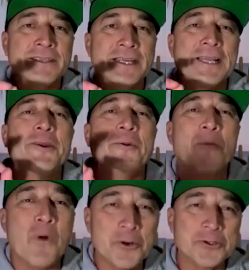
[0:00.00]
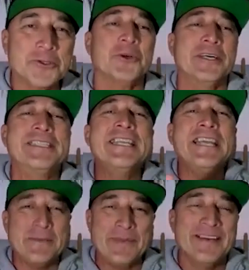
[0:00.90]
morsel, a
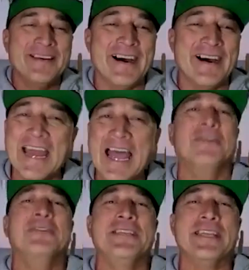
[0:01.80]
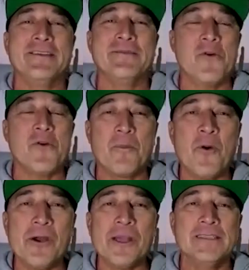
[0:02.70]
tip on how to get more
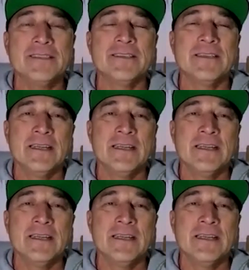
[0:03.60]
points.